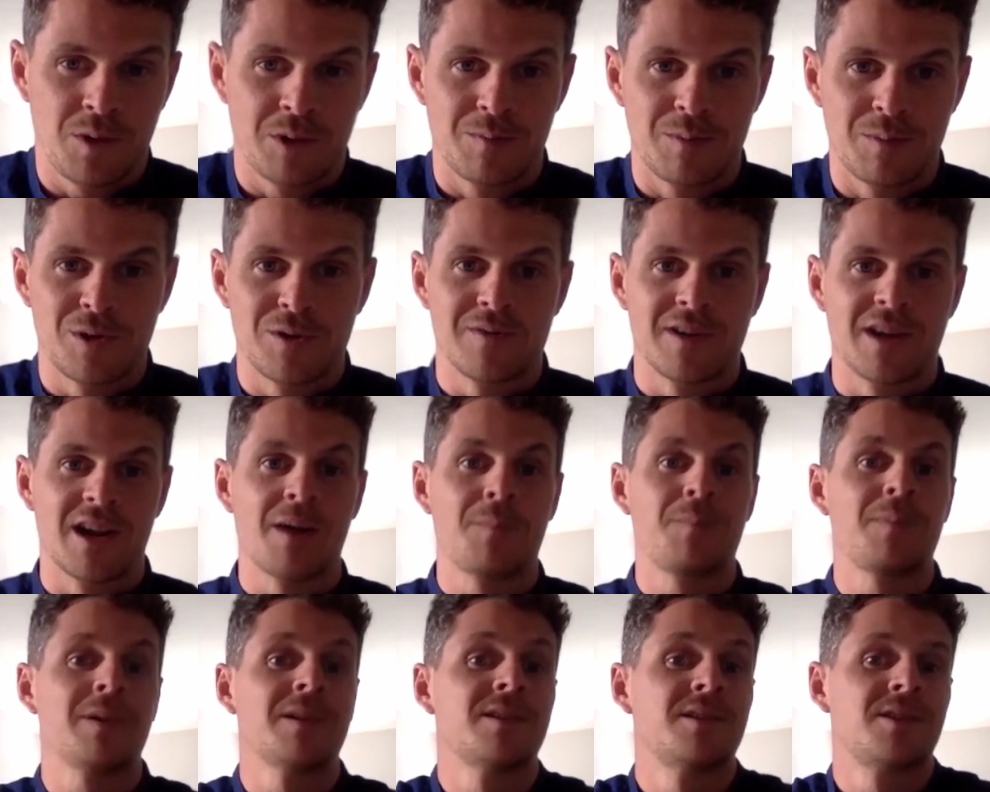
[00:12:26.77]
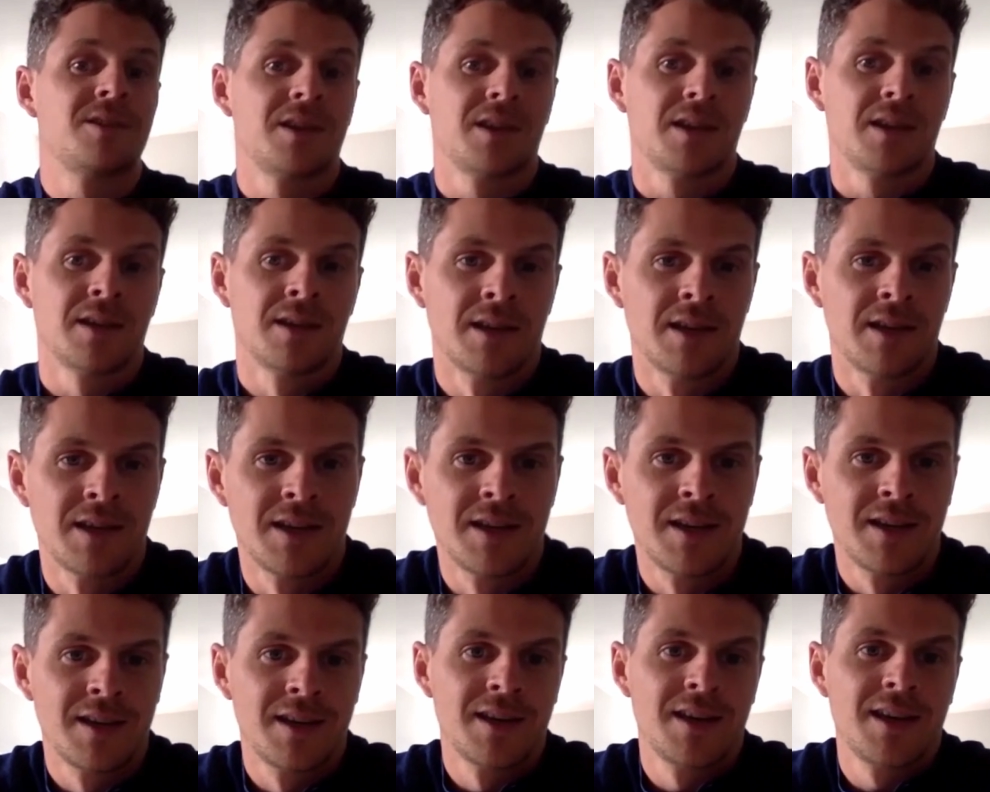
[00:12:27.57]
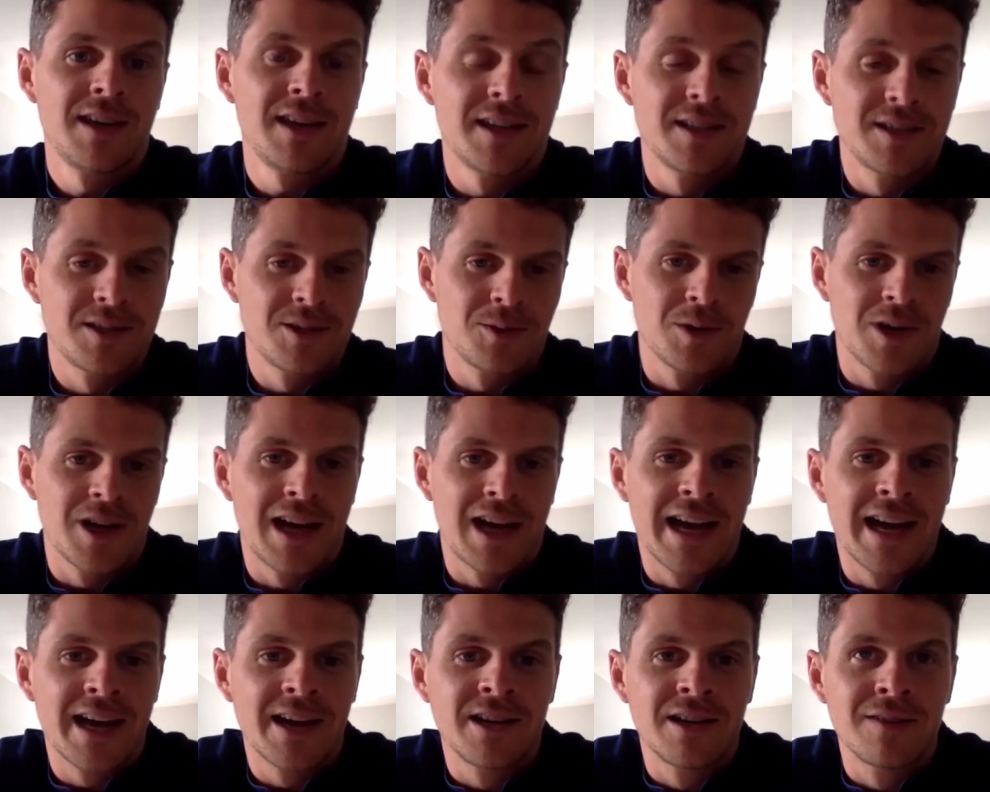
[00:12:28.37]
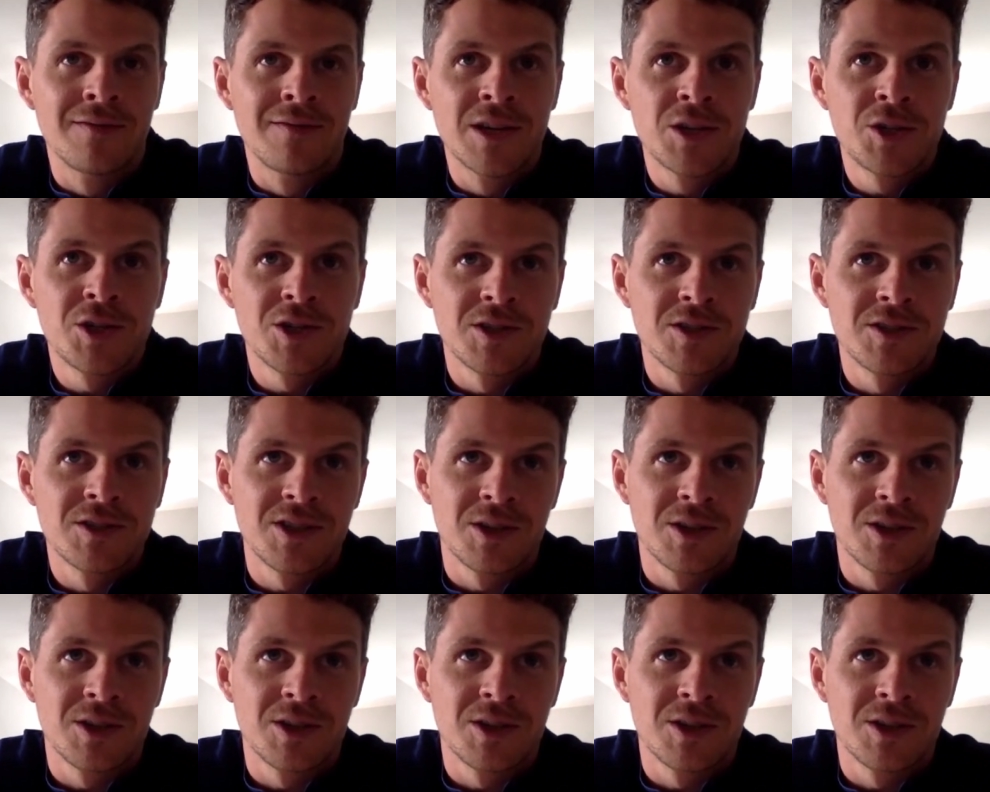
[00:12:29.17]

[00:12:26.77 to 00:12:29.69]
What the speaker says: We're moving up into a higher division.